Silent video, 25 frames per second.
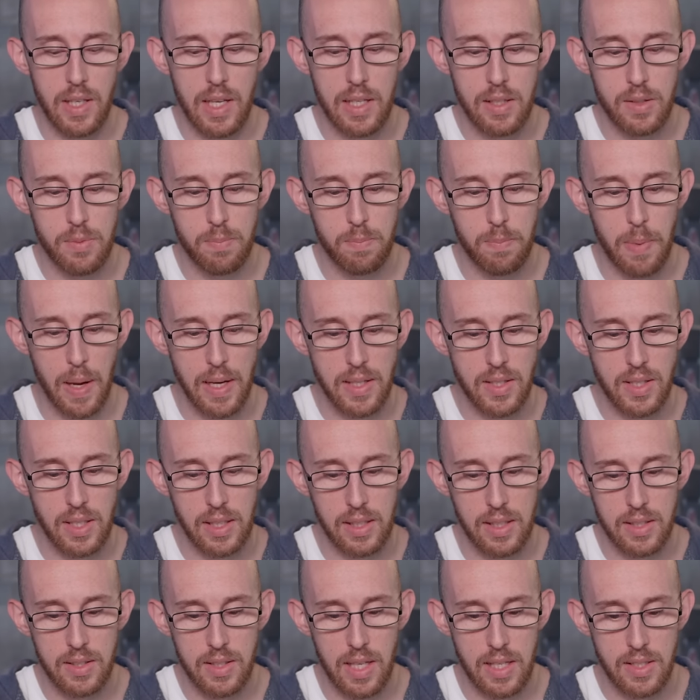It
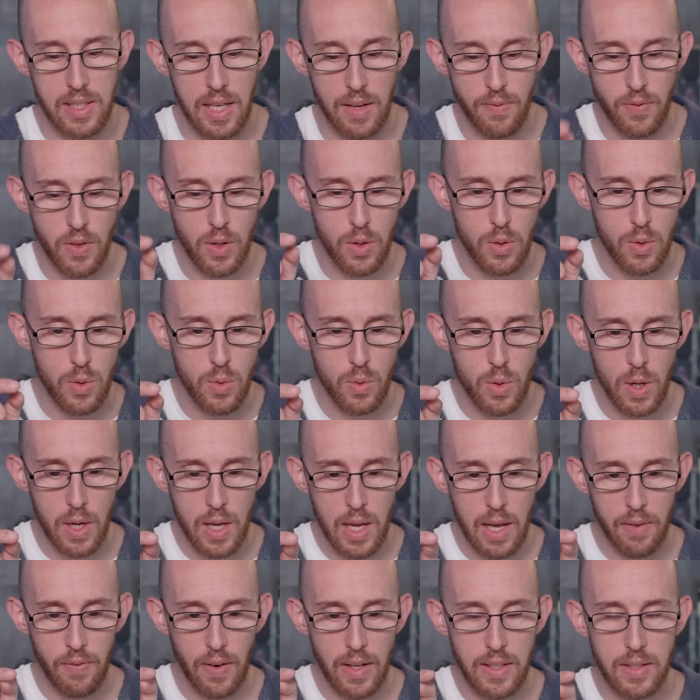basically says if you,
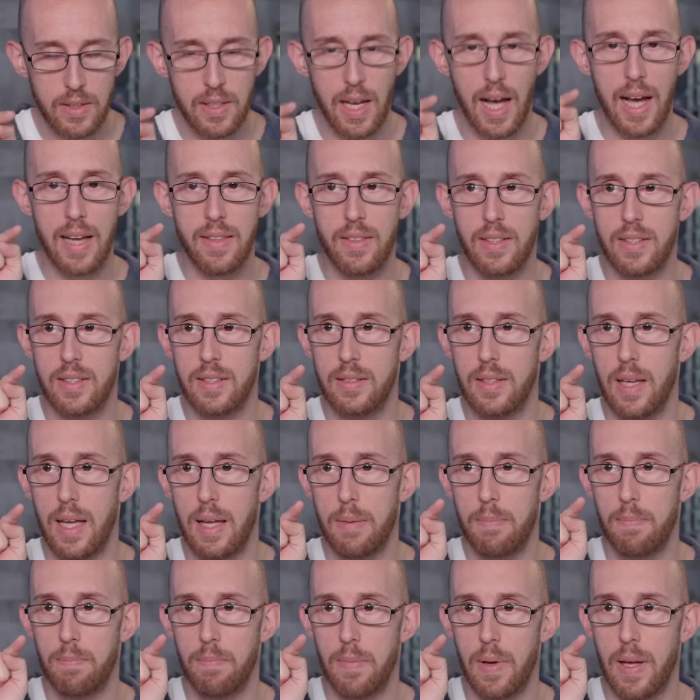if I either
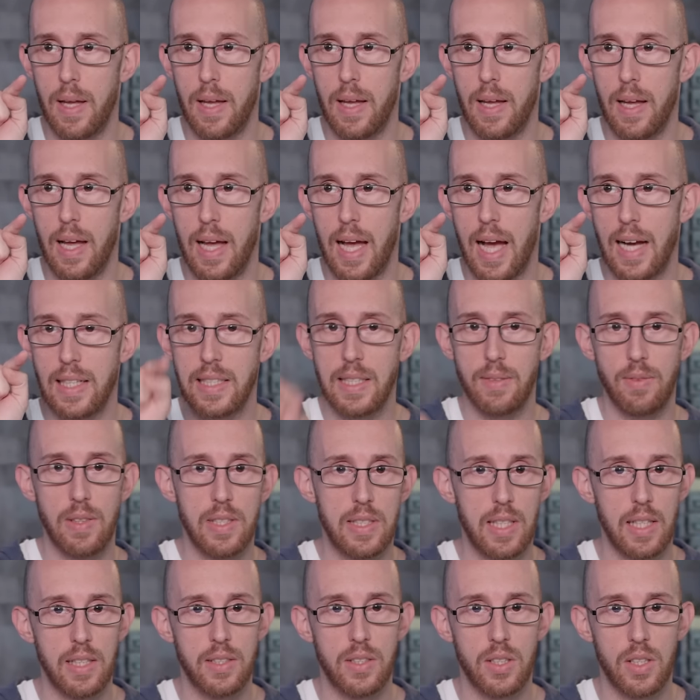uh,
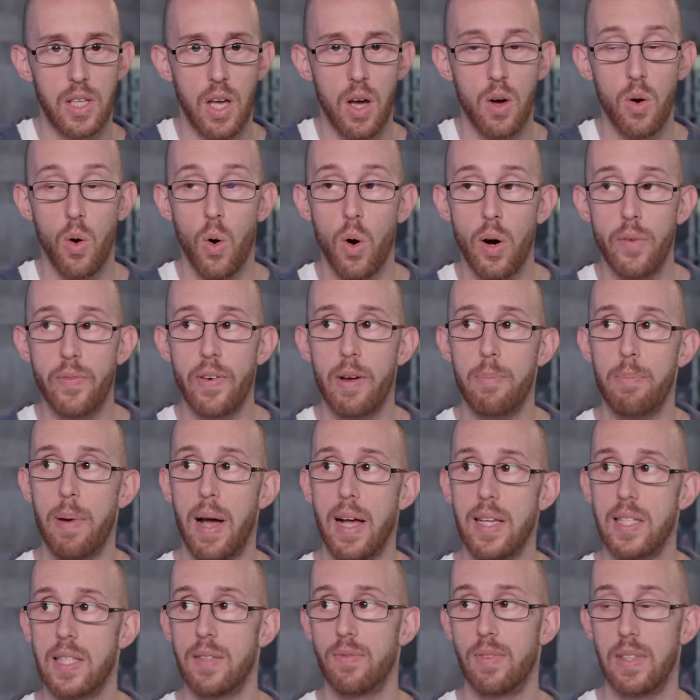actively tell it to go, or if I
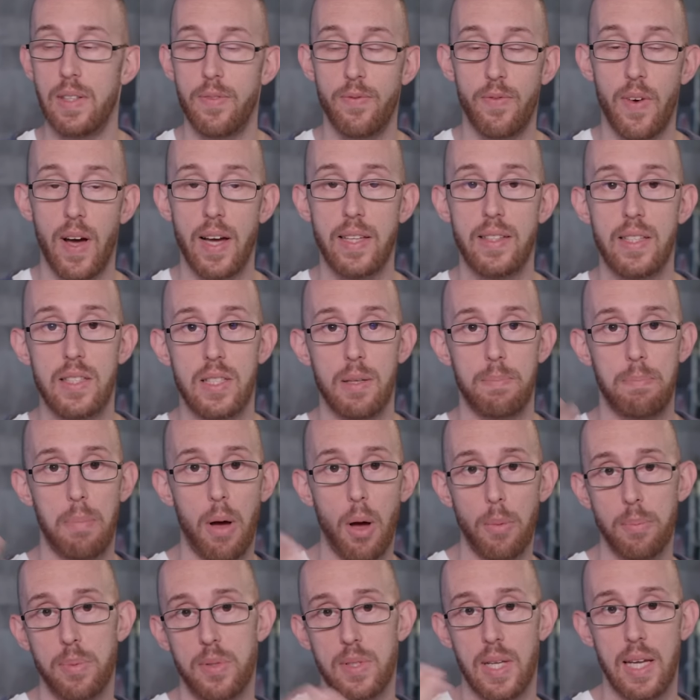passively find there's a
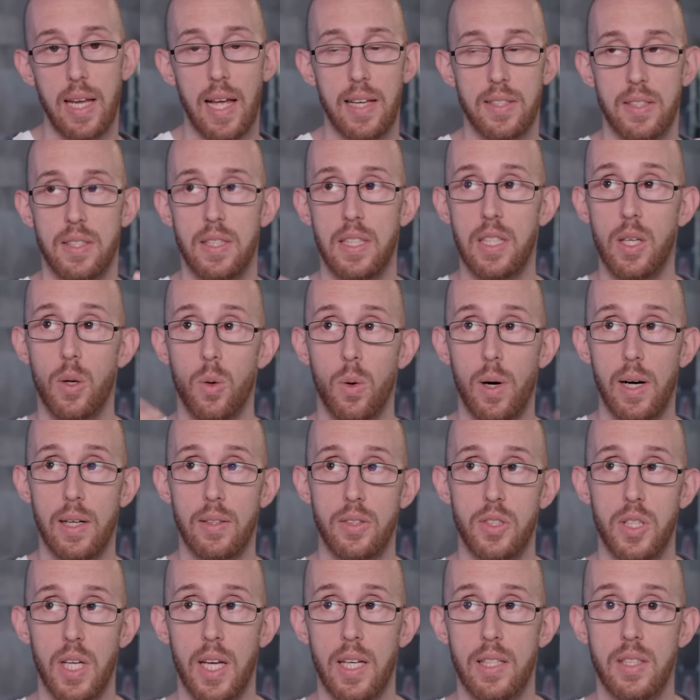pop state, as in the
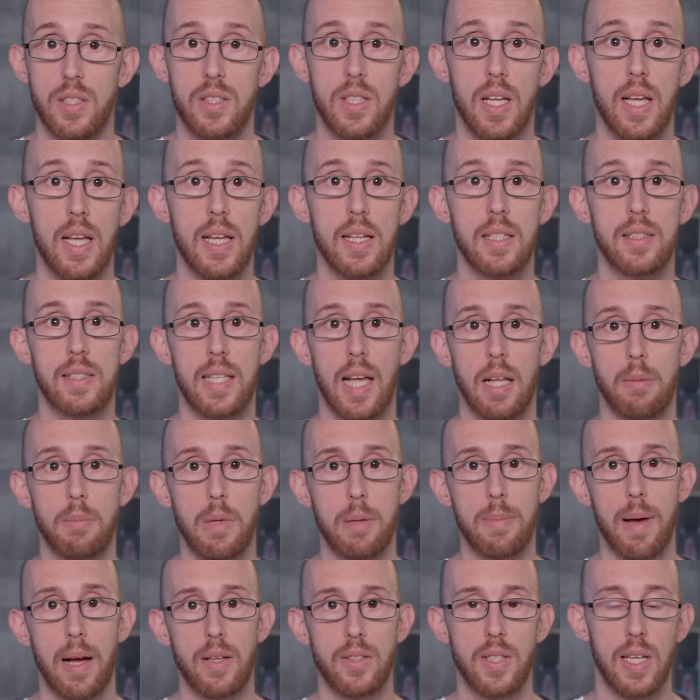URL changed, tell
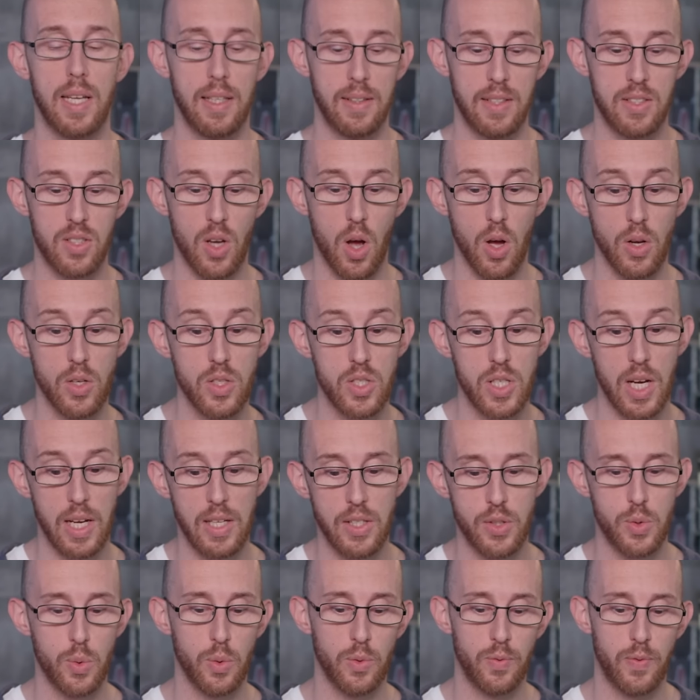me about it, and this on
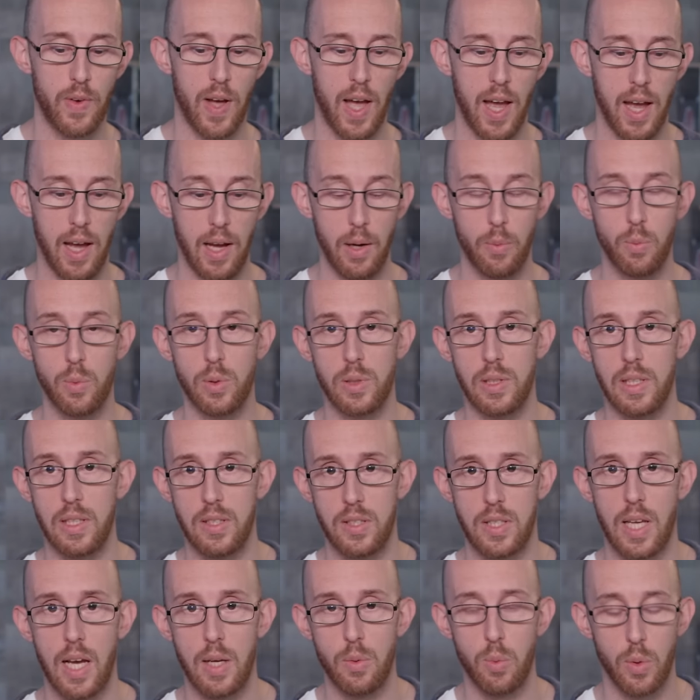change will fire, and we'll
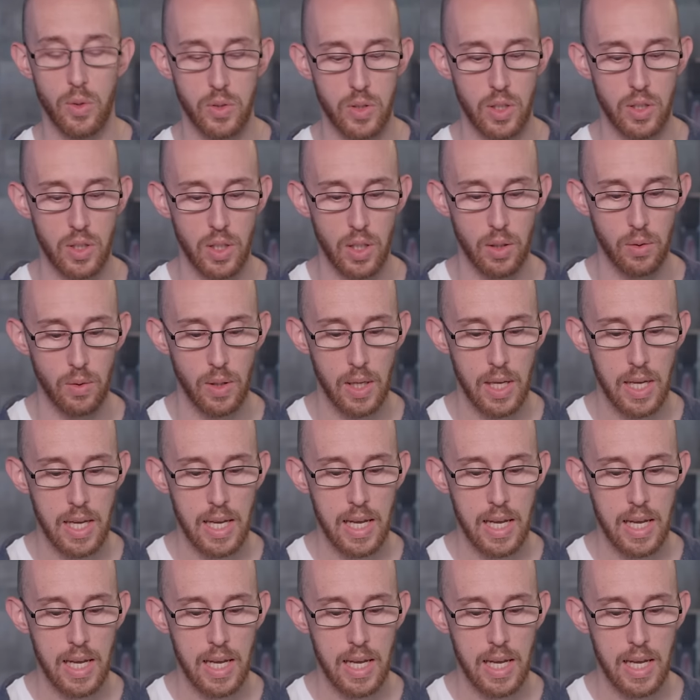decide what to do.